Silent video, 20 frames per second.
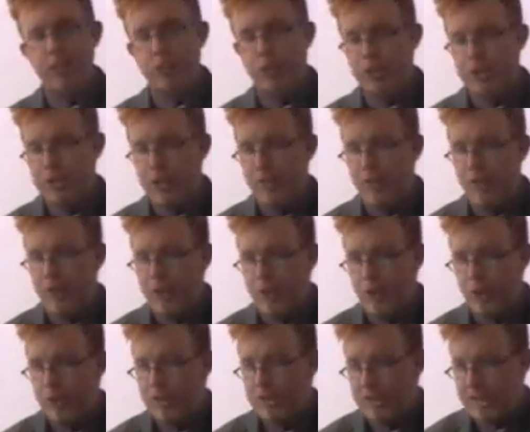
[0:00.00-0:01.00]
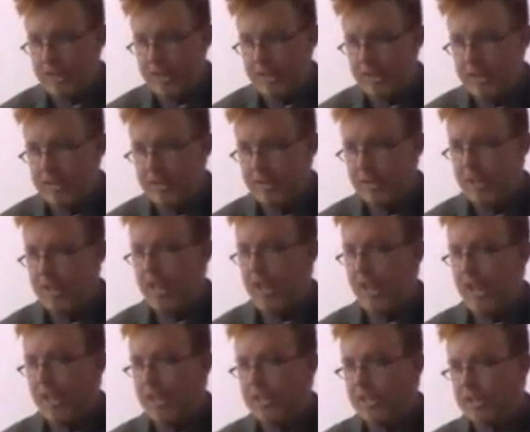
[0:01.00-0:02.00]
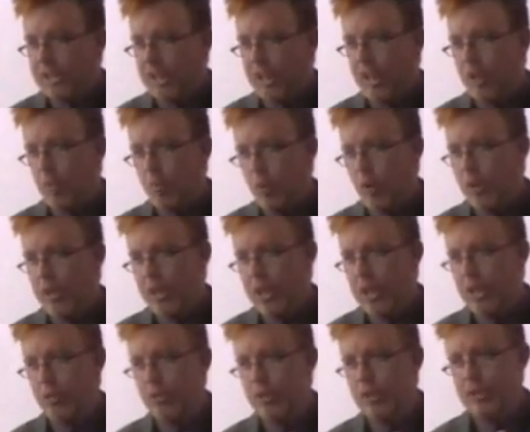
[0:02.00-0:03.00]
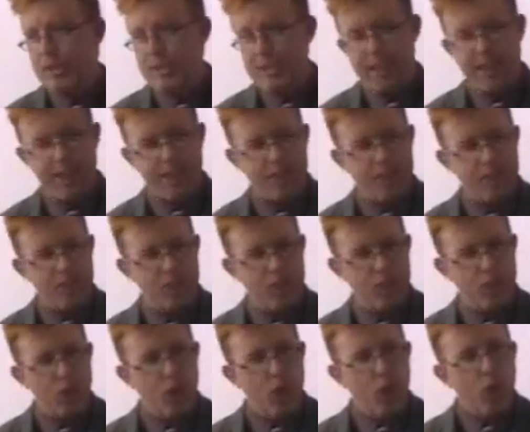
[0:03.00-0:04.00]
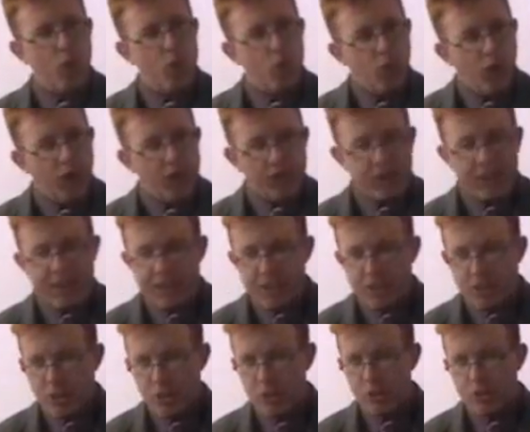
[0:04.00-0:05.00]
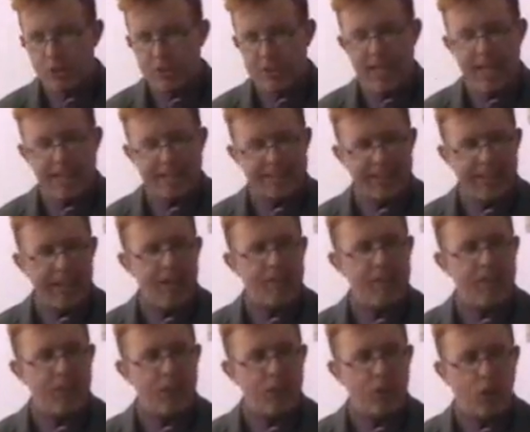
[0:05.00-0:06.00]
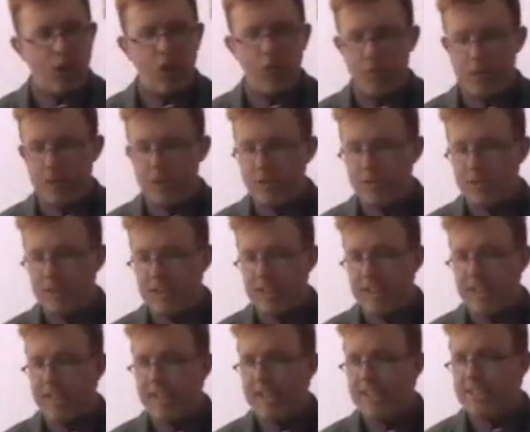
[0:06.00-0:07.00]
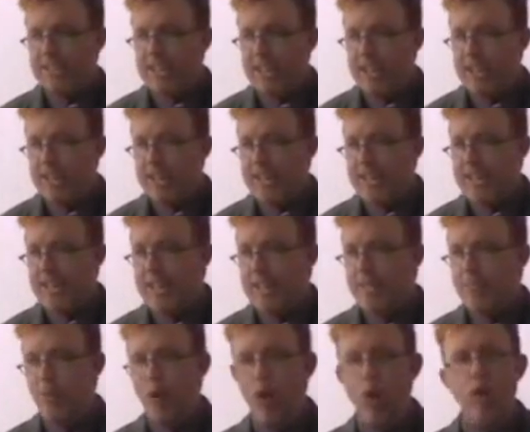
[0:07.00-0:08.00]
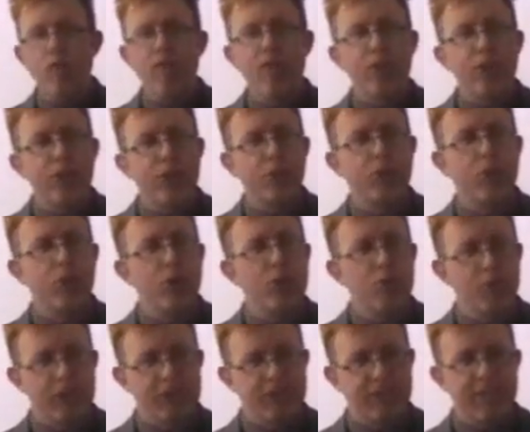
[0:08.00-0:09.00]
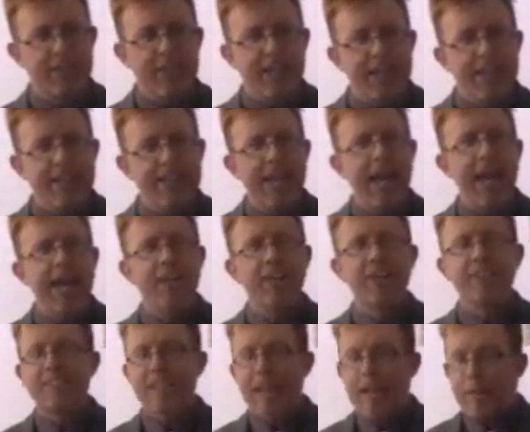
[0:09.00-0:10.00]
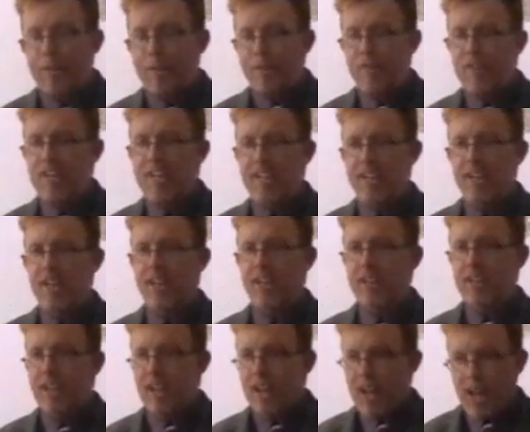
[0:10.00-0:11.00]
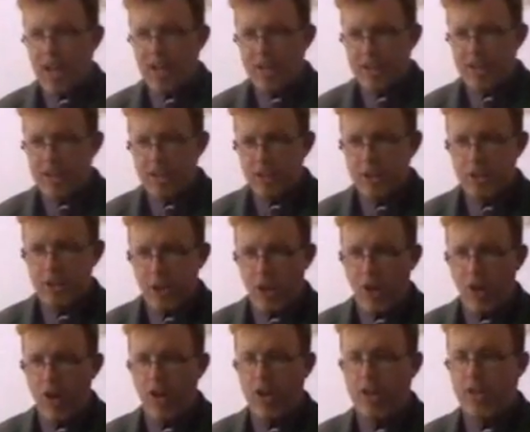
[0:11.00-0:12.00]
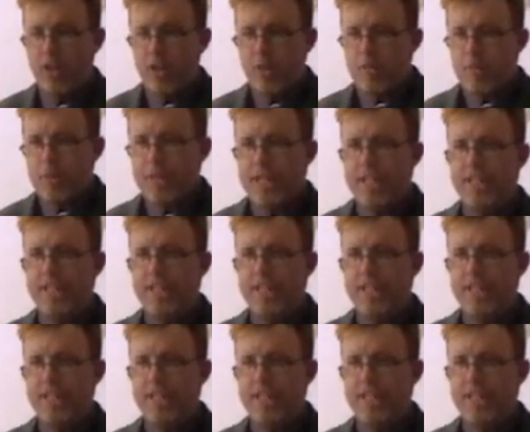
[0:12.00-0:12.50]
7:13 and Psalm 110. What these two texts have in common is the theme of enthronement. And that is a figure other than God being